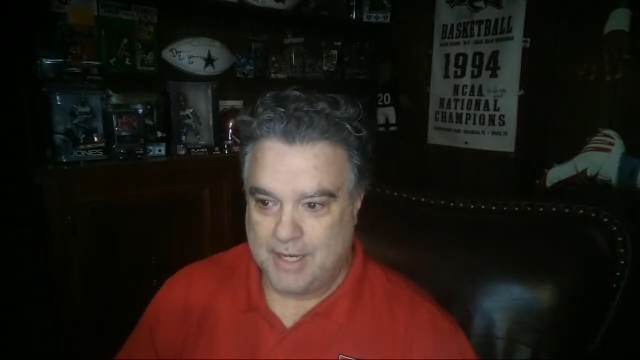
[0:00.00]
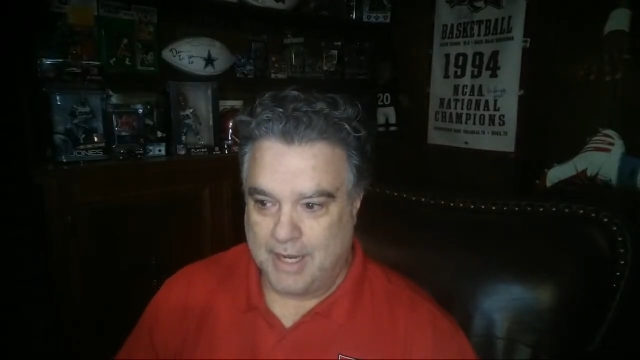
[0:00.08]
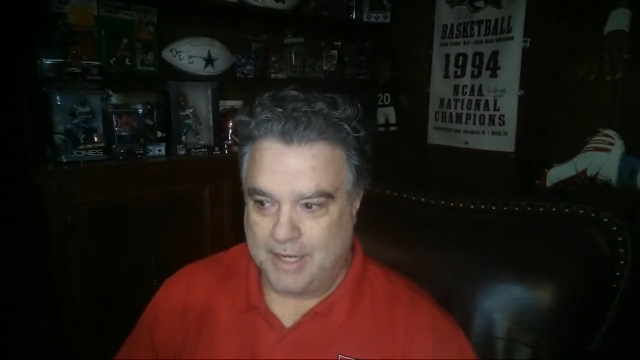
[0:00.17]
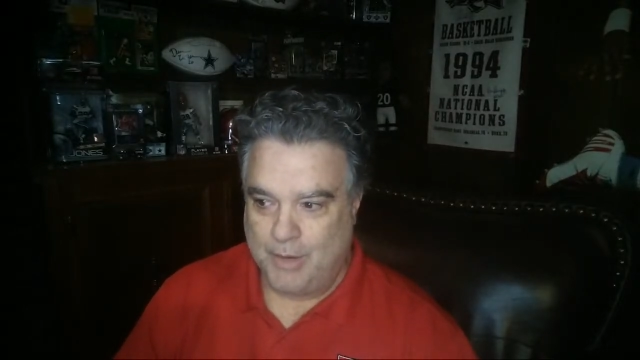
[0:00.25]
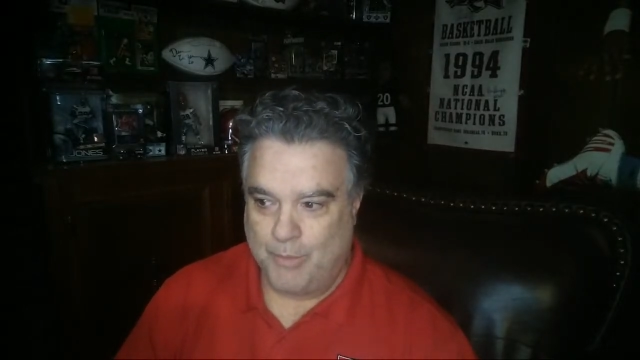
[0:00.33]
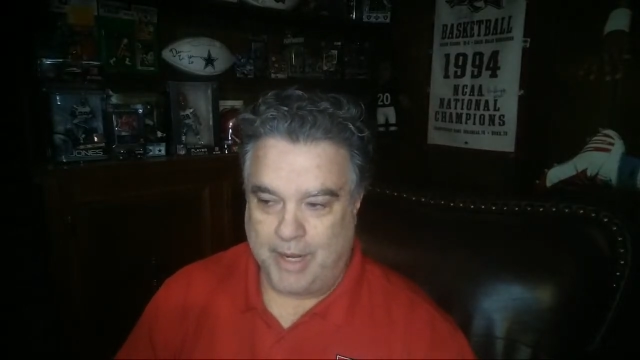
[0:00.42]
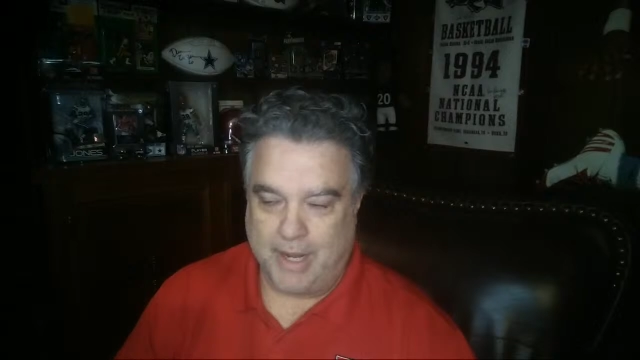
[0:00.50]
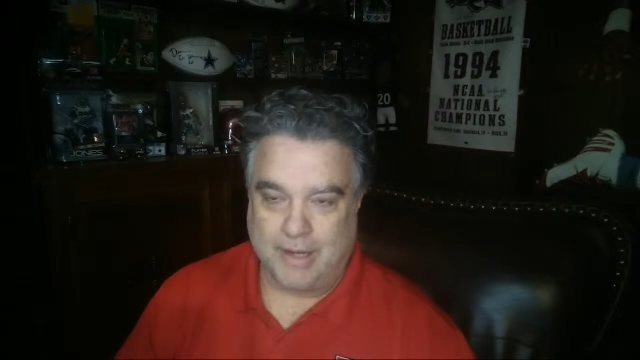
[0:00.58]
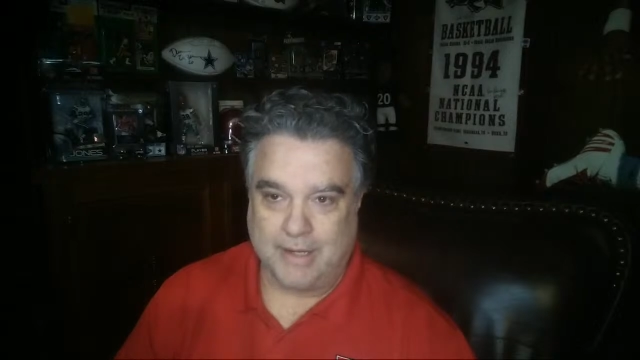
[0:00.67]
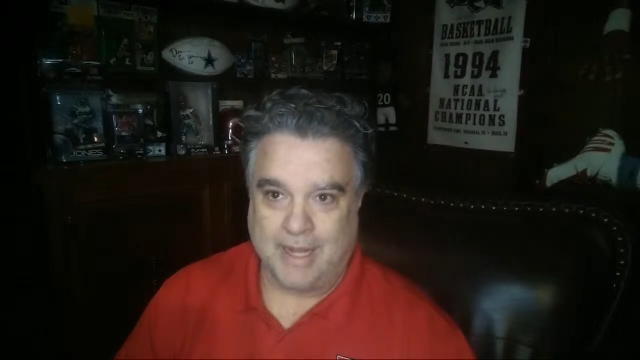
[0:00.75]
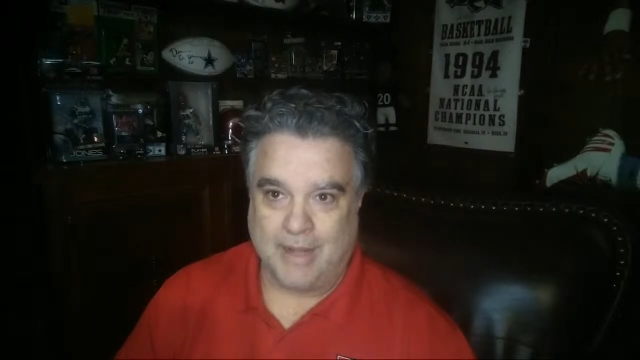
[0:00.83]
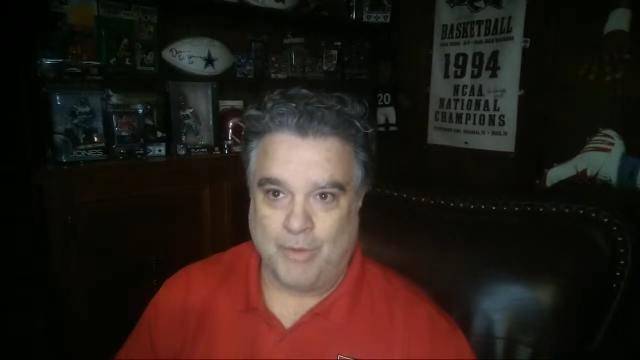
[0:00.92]
and you went out
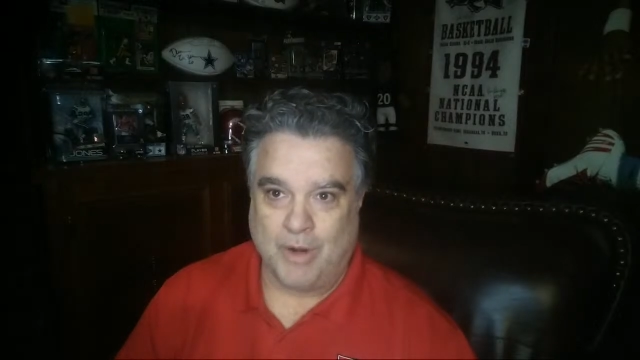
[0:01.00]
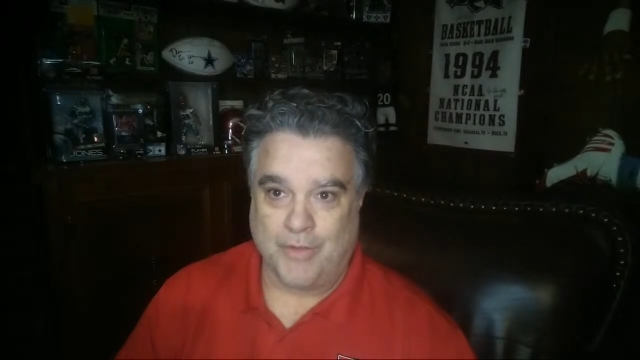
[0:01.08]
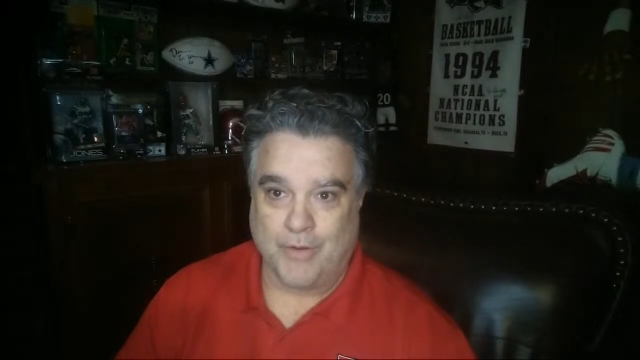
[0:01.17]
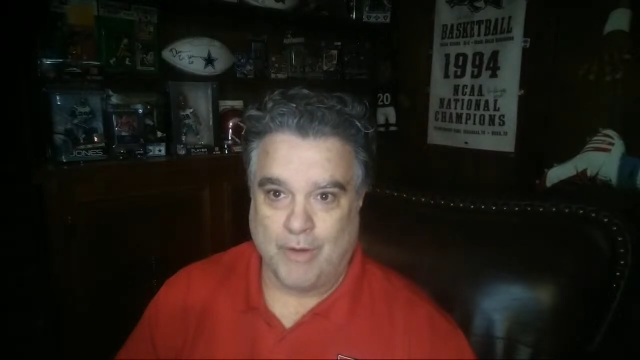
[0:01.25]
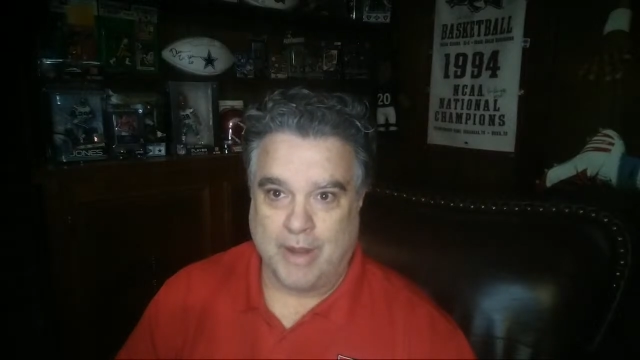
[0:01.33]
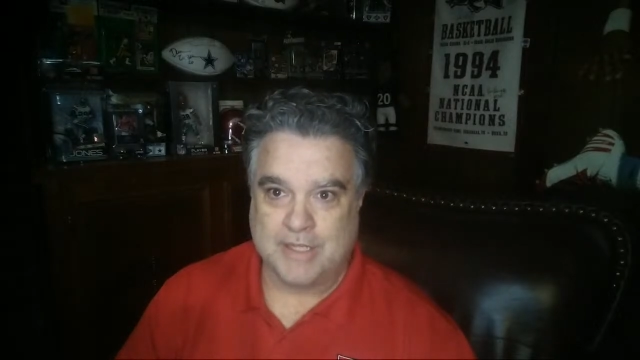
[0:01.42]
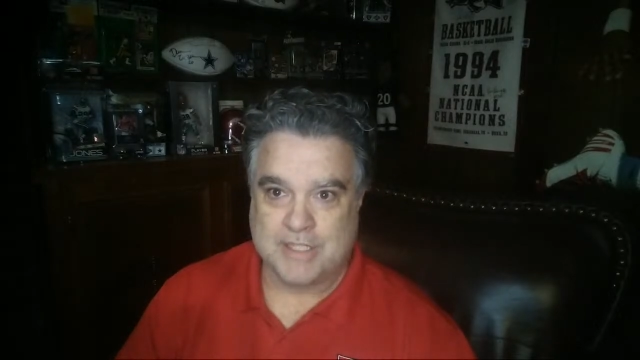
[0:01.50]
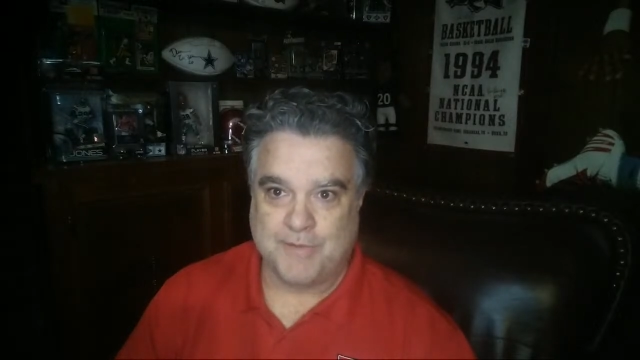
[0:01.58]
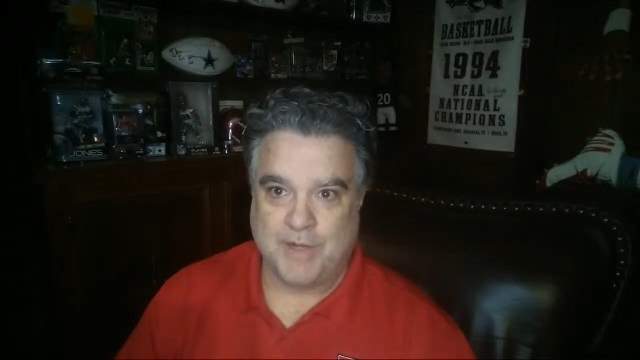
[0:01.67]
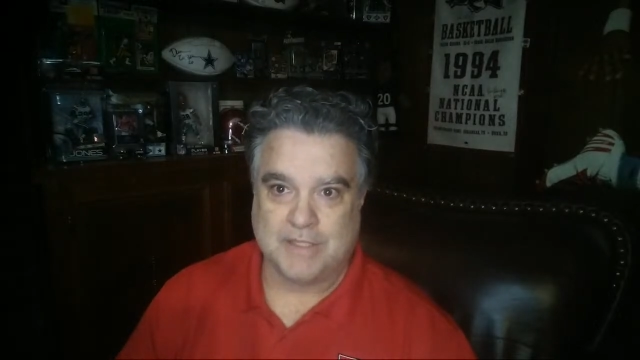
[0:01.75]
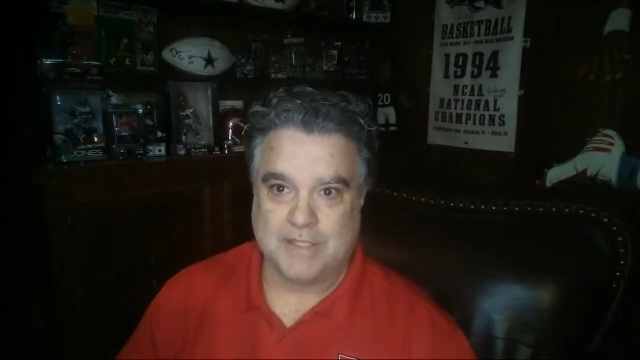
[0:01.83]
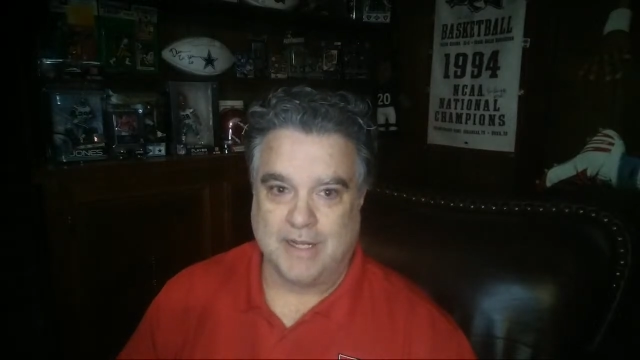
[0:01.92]
and got one of the greatest of
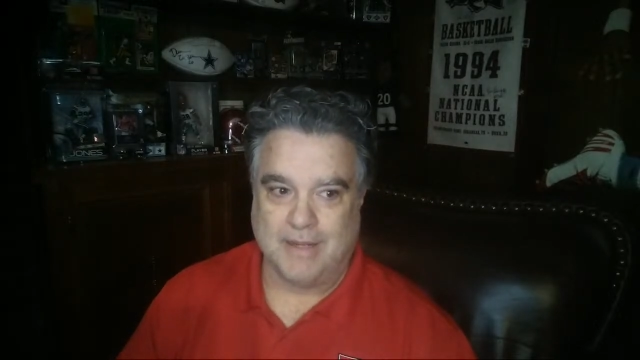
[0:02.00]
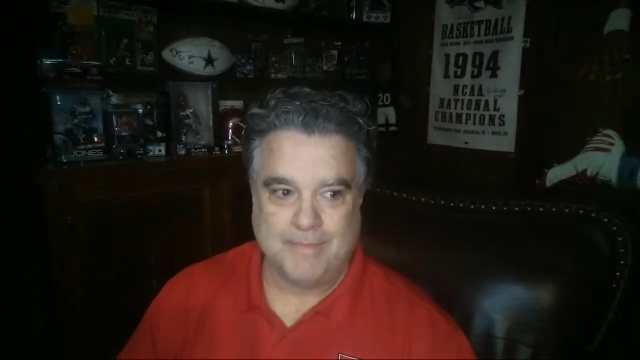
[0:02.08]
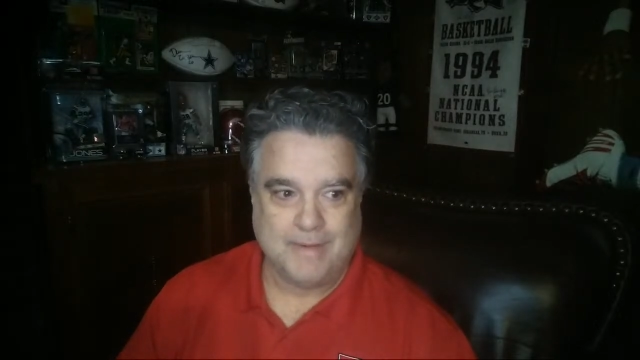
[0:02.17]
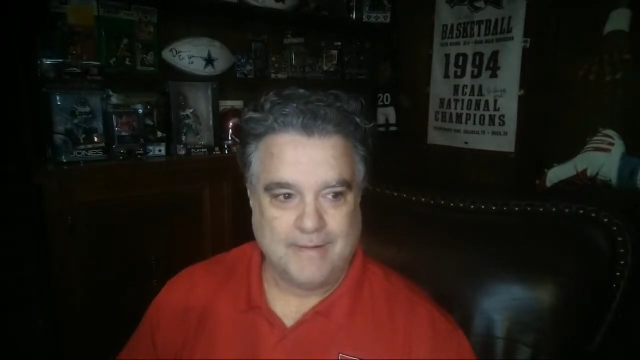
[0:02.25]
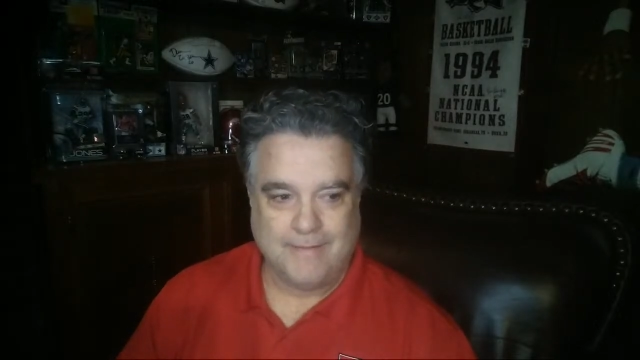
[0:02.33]
all time.